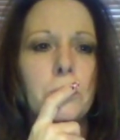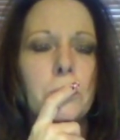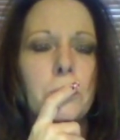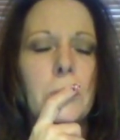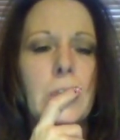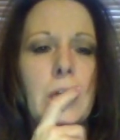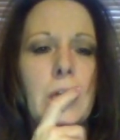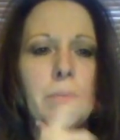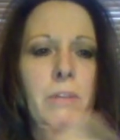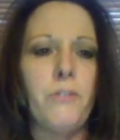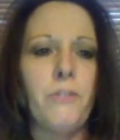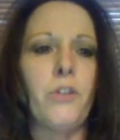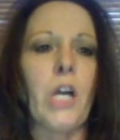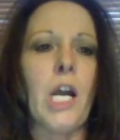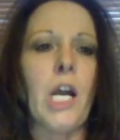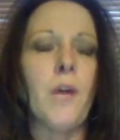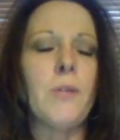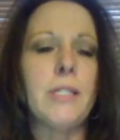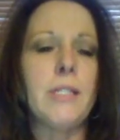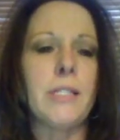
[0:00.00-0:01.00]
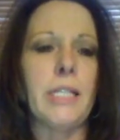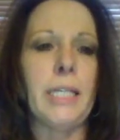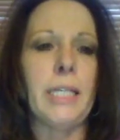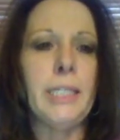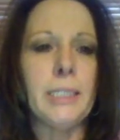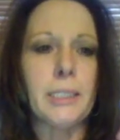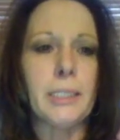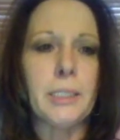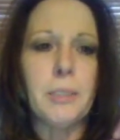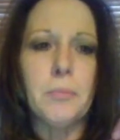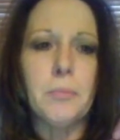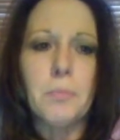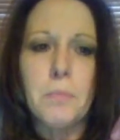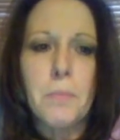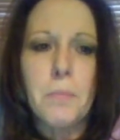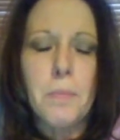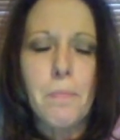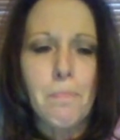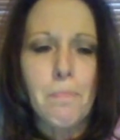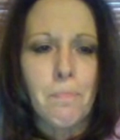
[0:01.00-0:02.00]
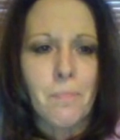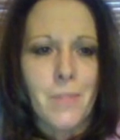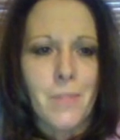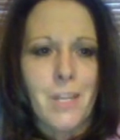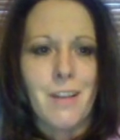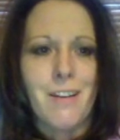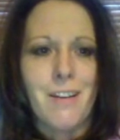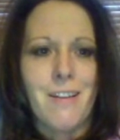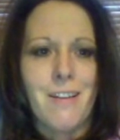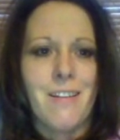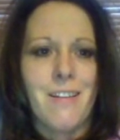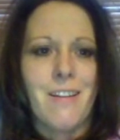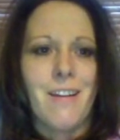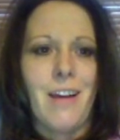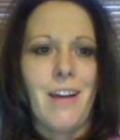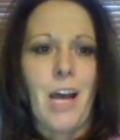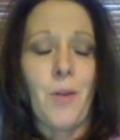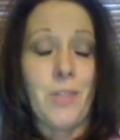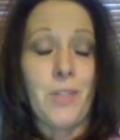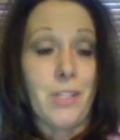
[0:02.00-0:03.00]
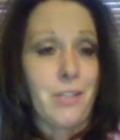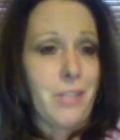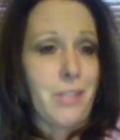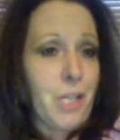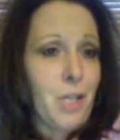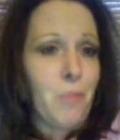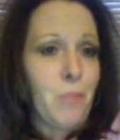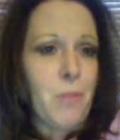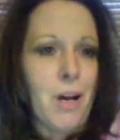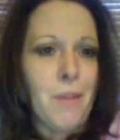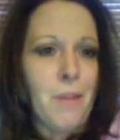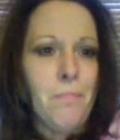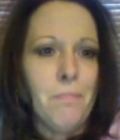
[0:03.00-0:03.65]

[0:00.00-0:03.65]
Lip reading: Before I was sick, I was a single mom.